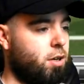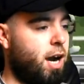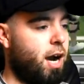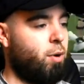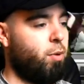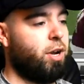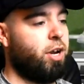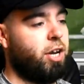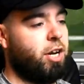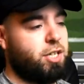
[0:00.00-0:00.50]

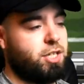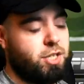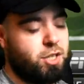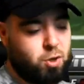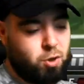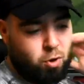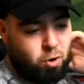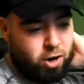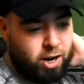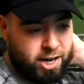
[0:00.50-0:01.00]
Alright, we got to
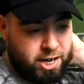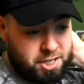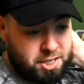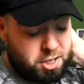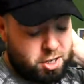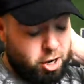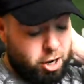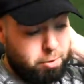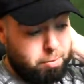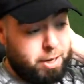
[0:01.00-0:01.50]
score, and
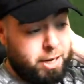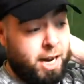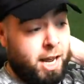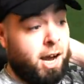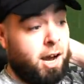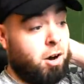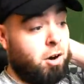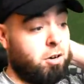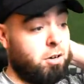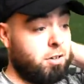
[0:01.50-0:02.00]
it's got to be
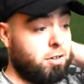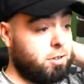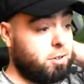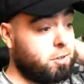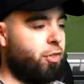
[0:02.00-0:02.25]
now.